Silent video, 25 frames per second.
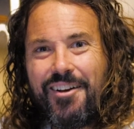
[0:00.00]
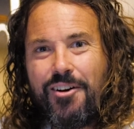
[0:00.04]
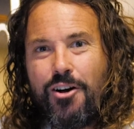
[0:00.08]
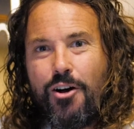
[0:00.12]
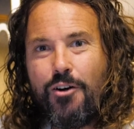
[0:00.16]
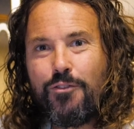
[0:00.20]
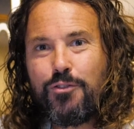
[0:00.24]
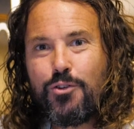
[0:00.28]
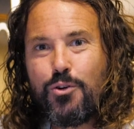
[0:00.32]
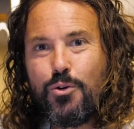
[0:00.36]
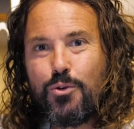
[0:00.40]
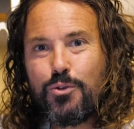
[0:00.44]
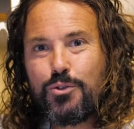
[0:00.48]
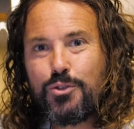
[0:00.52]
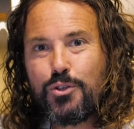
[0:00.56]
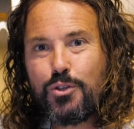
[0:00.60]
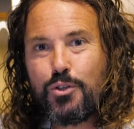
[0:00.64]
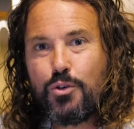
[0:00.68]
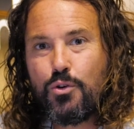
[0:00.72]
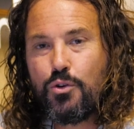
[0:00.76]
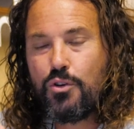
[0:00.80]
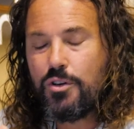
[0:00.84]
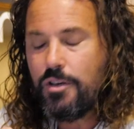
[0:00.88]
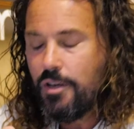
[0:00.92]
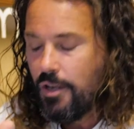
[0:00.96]
Of course it
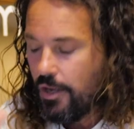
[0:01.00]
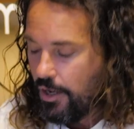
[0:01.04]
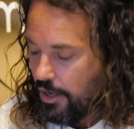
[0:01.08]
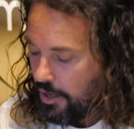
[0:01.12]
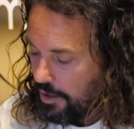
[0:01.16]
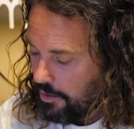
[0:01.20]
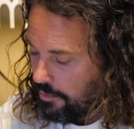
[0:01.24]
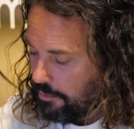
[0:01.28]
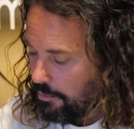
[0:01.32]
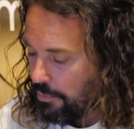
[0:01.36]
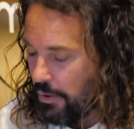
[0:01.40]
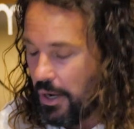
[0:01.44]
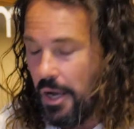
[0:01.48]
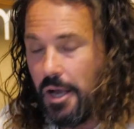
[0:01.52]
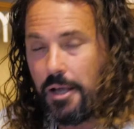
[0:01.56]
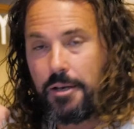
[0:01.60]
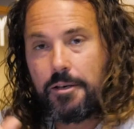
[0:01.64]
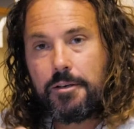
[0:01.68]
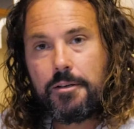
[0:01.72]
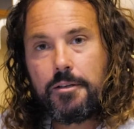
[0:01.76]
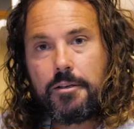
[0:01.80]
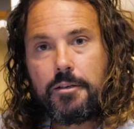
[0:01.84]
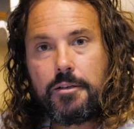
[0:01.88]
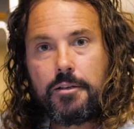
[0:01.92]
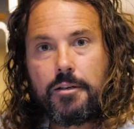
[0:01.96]
could,
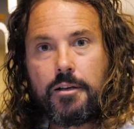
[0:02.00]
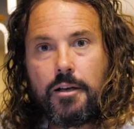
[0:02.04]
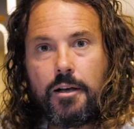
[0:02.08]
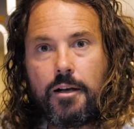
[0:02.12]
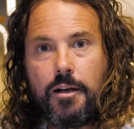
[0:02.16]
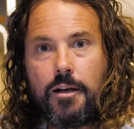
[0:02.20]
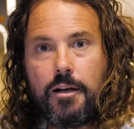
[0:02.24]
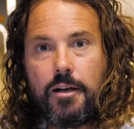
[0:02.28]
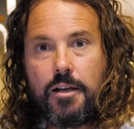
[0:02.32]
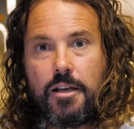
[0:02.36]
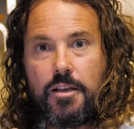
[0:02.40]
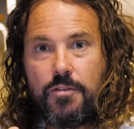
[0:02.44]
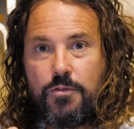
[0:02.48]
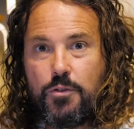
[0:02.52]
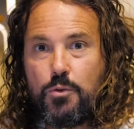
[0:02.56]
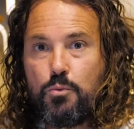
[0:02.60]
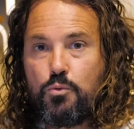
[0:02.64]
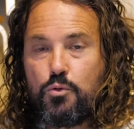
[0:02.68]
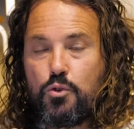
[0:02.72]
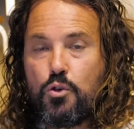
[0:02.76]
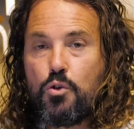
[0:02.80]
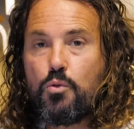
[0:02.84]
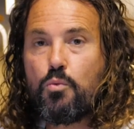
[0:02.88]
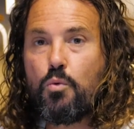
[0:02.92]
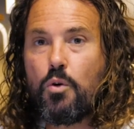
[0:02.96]
But if
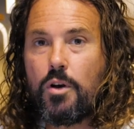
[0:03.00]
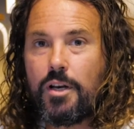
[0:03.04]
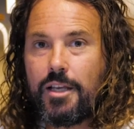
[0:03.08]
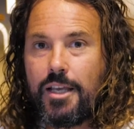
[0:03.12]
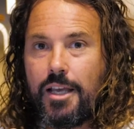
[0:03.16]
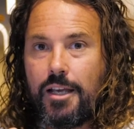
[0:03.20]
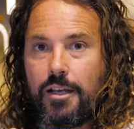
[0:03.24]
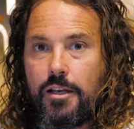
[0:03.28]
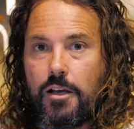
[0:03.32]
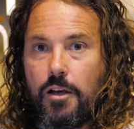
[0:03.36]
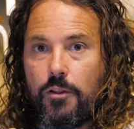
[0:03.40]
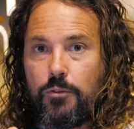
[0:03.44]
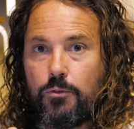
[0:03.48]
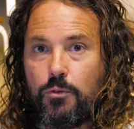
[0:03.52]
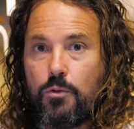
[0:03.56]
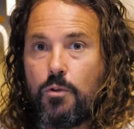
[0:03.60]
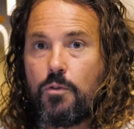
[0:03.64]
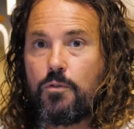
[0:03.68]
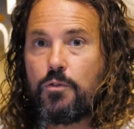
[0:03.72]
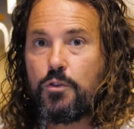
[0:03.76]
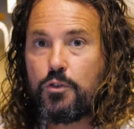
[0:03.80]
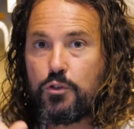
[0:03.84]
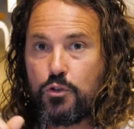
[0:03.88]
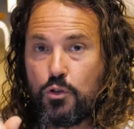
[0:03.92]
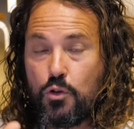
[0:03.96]
you do want to get cut through,
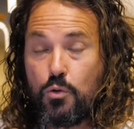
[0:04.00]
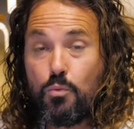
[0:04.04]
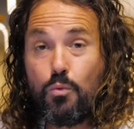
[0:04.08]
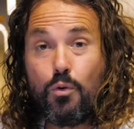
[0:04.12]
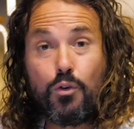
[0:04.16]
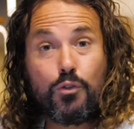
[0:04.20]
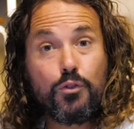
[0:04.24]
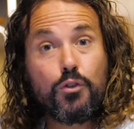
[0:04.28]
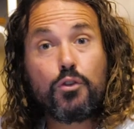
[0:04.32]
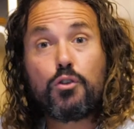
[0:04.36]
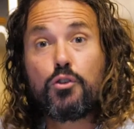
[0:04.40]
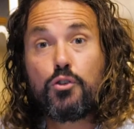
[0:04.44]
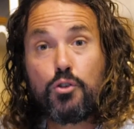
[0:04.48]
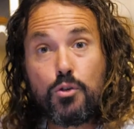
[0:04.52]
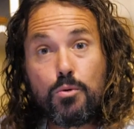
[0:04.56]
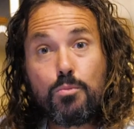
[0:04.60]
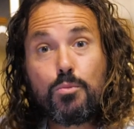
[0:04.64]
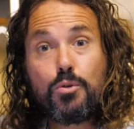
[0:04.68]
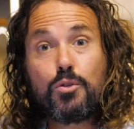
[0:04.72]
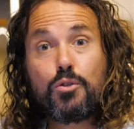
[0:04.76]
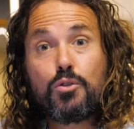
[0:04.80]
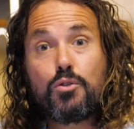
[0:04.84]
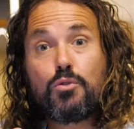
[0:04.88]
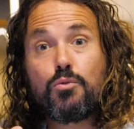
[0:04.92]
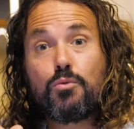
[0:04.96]
if you do want the
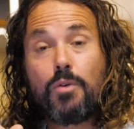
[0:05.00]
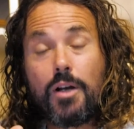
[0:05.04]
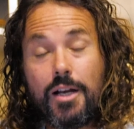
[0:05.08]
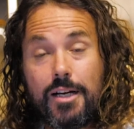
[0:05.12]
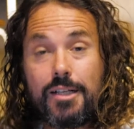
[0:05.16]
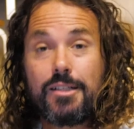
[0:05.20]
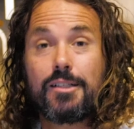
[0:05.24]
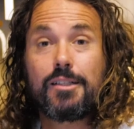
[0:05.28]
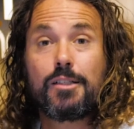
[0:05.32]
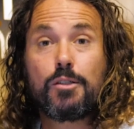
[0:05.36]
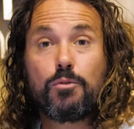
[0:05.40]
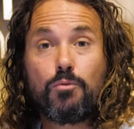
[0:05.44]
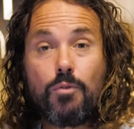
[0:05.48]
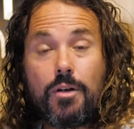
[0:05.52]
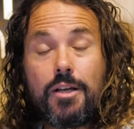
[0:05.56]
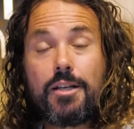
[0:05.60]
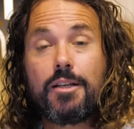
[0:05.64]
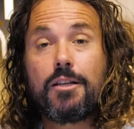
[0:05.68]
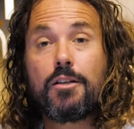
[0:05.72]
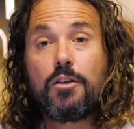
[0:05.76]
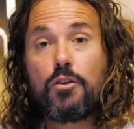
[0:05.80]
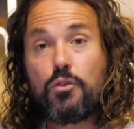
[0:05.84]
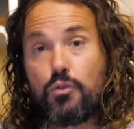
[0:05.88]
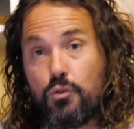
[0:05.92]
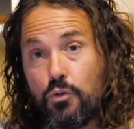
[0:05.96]
humans to actually read
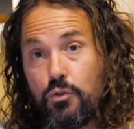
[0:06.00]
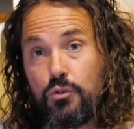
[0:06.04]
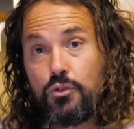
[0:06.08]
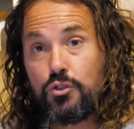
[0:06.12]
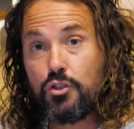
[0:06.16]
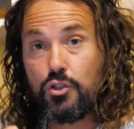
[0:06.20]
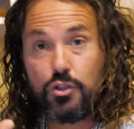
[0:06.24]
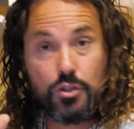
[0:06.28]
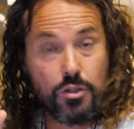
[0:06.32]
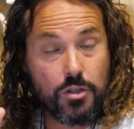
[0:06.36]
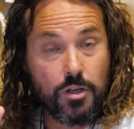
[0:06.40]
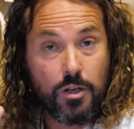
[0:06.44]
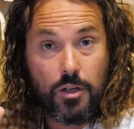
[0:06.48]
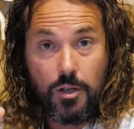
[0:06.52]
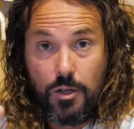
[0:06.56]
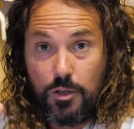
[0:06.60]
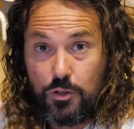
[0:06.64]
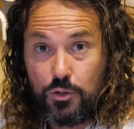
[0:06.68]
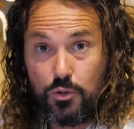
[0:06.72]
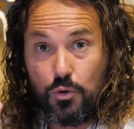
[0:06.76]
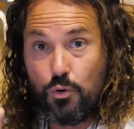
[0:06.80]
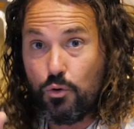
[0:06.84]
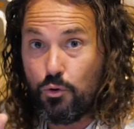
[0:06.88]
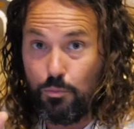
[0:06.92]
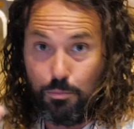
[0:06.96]
it and not just
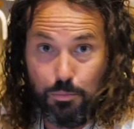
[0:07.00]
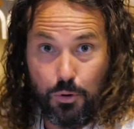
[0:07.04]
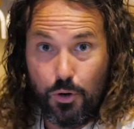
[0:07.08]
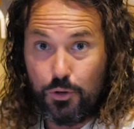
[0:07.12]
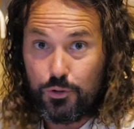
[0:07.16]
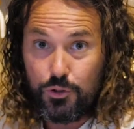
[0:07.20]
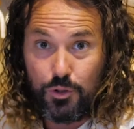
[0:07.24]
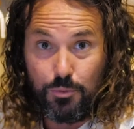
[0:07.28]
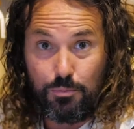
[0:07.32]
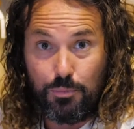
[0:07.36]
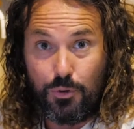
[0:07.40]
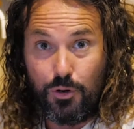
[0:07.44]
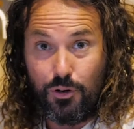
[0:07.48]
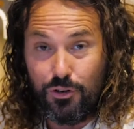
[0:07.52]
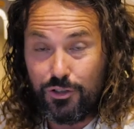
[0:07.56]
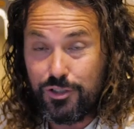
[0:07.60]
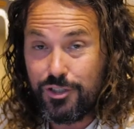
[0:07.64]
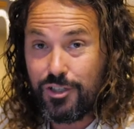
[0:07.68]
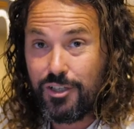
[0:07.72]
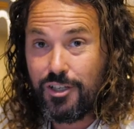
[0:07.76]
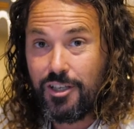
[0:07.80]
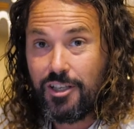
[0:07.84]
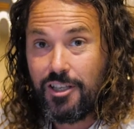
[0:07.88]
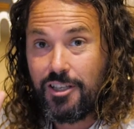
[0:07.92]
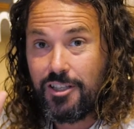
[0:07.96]
talk bot to
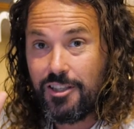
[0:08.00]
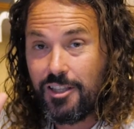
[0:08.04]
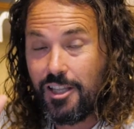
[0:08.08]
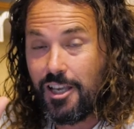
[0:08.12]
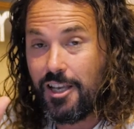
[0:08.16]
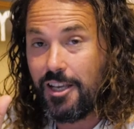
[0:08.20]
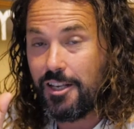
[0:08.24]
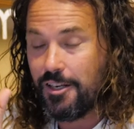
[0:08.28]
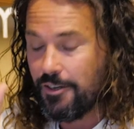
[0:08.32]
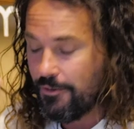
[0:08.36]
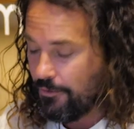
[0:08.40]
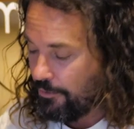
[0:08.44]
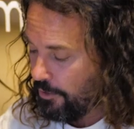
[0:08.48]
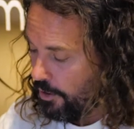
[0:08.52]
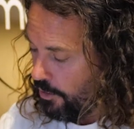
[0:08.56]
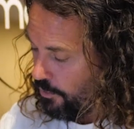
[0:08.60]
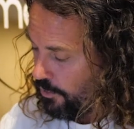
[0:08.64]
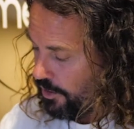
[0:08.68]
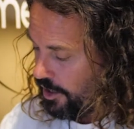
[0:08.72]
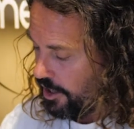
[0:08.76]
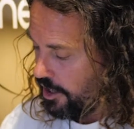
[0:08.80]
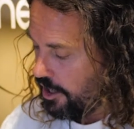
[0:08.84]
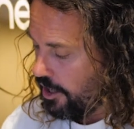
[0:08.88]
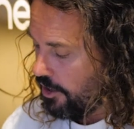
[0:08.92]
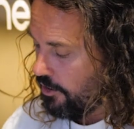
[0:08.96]
bot, then I
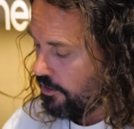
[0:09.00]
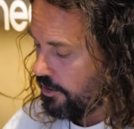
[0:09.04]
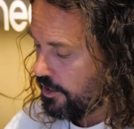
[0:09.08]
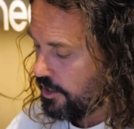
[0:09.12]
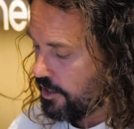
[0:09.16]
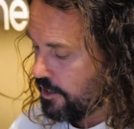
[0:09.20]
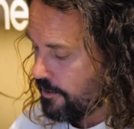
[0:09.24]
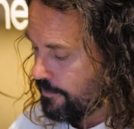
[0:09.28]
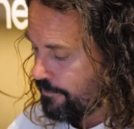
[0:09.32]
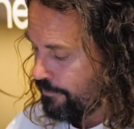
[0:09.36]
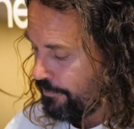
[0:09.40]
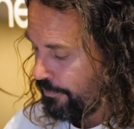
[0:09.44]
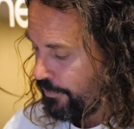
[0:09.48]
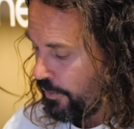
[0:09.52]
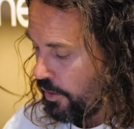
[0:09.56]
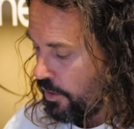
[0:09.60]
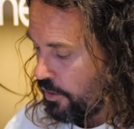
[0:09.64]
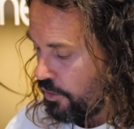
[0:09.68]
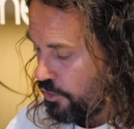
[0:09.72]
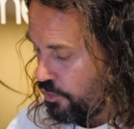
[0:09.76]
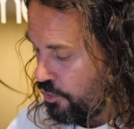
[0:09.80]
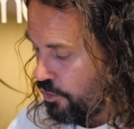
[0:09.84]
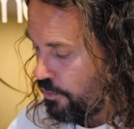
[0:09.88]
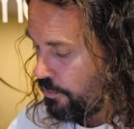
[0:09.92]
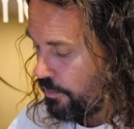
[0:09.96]
would encourage
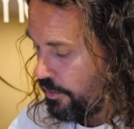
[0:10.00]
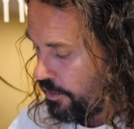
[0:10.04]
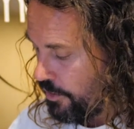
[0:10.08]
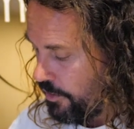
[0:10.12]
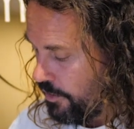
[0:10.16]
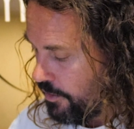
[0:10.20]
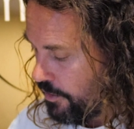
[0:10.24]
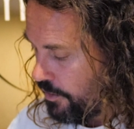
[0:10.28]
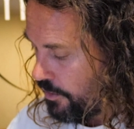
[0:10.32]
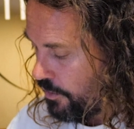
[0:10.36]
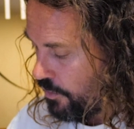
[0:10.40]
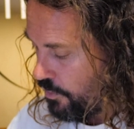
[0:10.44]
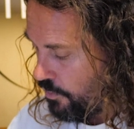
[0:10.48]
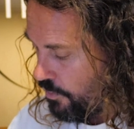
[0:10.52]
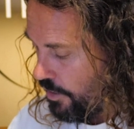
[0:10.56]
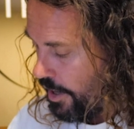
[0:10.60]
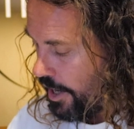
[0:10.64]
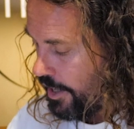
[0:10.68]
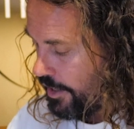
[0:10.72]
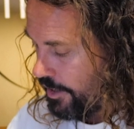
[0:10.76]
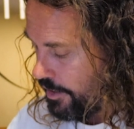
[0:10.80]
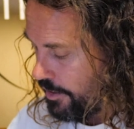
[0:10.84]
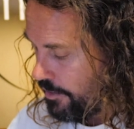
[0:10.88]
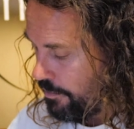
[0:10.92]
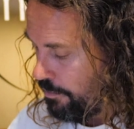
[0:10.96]

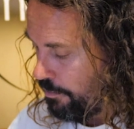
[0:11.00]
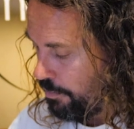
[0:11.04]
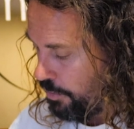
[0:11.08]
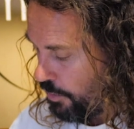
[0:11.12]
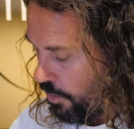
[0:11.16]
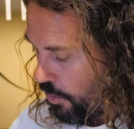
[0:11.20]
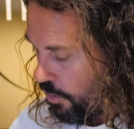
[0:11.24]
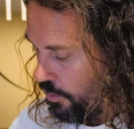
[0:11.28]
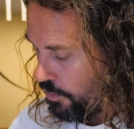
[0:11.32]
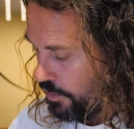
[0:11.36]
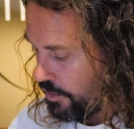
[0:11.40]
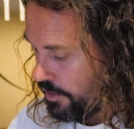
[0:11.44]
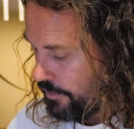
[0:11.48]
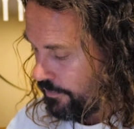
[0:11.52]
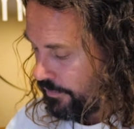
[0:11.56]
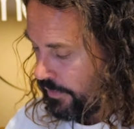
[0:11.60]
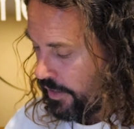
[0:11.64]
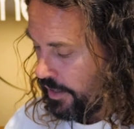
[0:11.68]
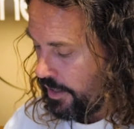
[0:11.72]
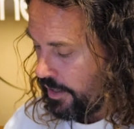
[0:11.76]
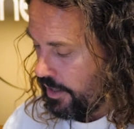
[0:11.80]
human-created blogs.